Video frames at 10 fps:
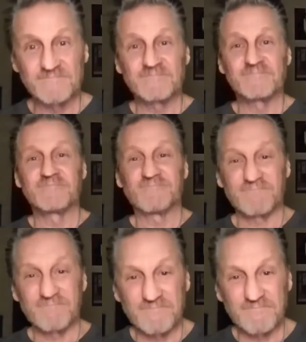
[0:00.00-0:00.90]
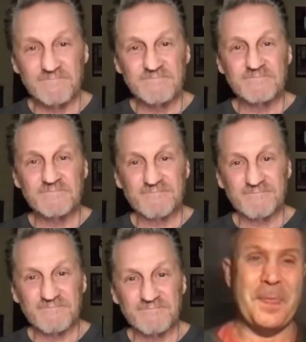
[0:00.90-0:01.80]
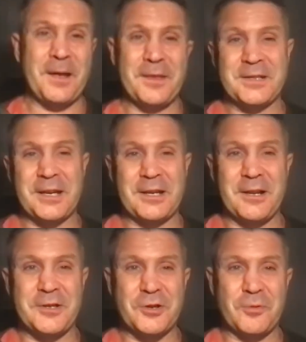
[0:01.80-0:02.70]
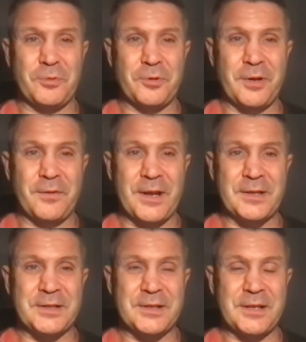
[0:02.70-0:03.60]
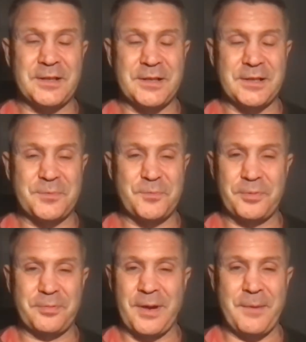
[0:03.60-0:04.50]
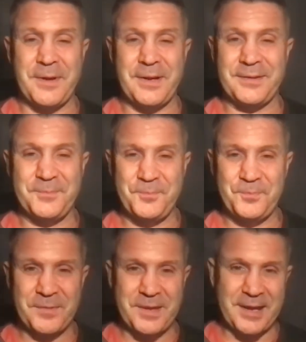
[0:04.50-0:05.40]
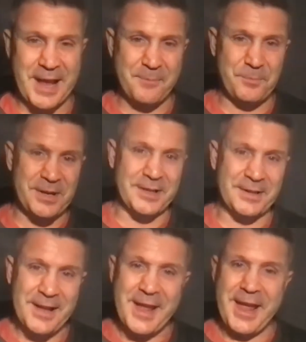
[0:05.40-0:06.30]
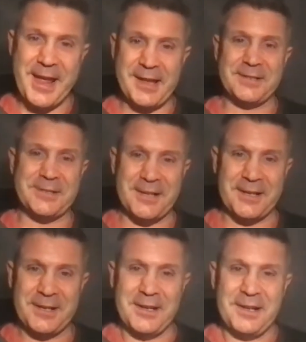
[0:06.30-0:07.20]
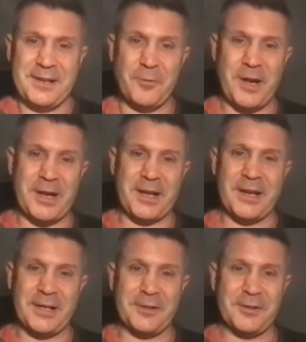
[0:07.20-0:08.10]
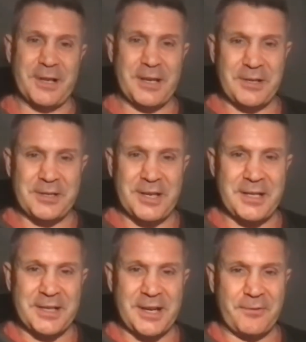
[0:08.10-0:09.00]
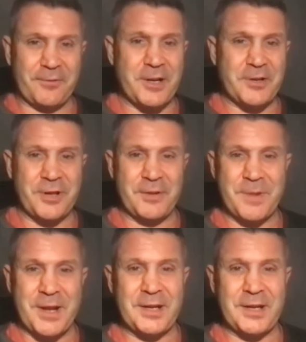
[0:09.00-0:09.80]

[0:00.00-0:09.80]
And now the psychological ploy of that, I mean, you can't beat it. And the way Canelo, like you say, he's like a freight train, man.